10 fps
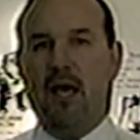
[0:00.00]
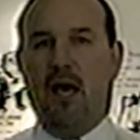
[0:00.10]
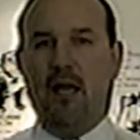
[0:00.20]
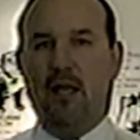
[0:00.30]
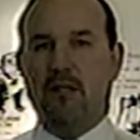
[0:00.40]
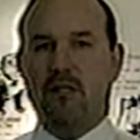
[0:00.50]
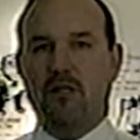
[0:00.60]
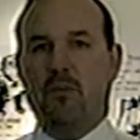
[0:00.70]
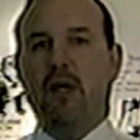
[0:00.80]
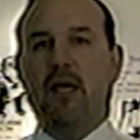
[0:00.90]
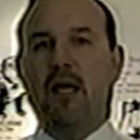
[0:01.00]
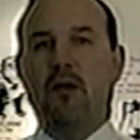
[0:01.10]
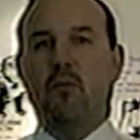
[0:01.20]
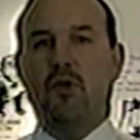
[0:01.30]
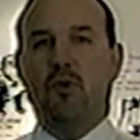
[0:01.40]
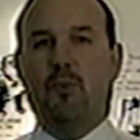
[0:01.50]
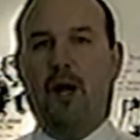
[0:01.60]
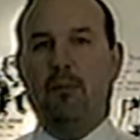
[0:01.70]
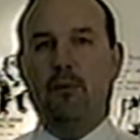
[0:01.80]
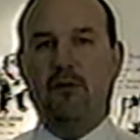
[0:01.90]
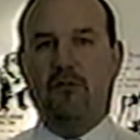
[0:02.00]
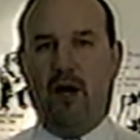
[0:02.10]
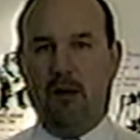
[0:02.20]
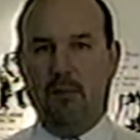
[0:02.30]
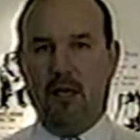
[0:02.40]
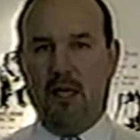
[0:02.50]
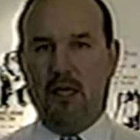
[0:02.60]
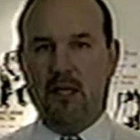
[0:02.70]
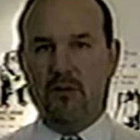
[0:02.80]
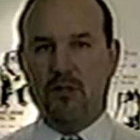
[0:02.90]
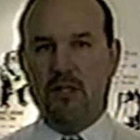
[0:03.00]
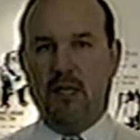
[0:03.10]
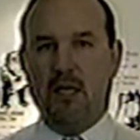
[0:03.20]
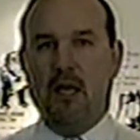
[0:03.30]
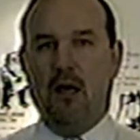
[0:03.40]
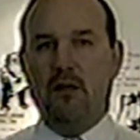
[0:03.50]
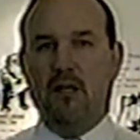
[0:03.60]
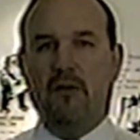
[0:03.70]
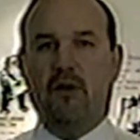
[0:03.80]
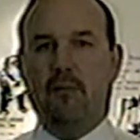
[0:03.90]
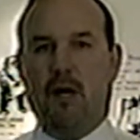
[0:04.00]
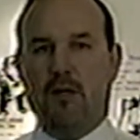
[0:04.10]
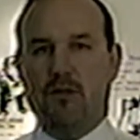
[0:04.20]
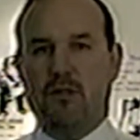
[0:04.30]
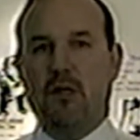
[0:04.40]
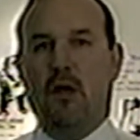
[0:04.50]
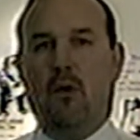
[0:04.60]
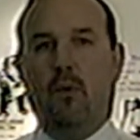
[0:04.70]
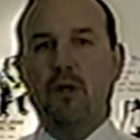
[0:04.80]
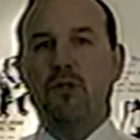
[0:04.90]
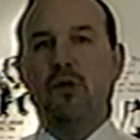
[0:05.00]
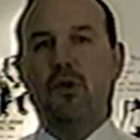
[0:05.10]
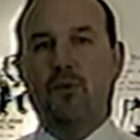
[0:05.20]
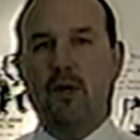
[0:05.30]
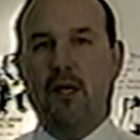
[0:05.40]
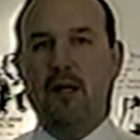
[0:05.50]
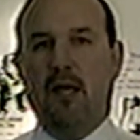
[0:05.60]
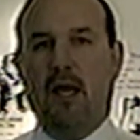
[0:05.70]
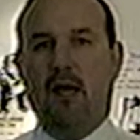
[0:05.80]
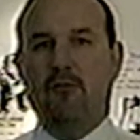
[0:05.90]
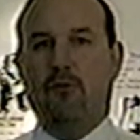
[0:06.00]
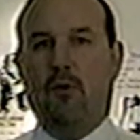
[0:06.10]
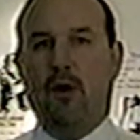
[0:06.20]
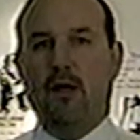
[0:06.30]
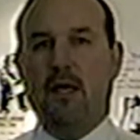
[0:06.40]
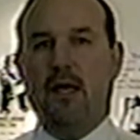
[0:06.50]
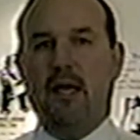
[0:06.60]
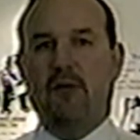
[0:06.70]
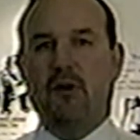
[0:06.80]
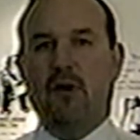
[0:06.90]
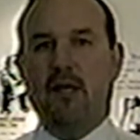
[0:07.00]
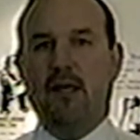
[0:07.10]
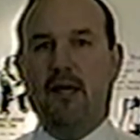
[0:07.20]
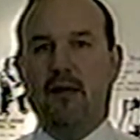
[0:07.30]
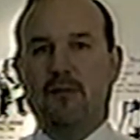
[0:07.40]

Unless it's the weekend, when you'll probably find me in another city delivering modules 1, 2, 3, and 4. And have a great day.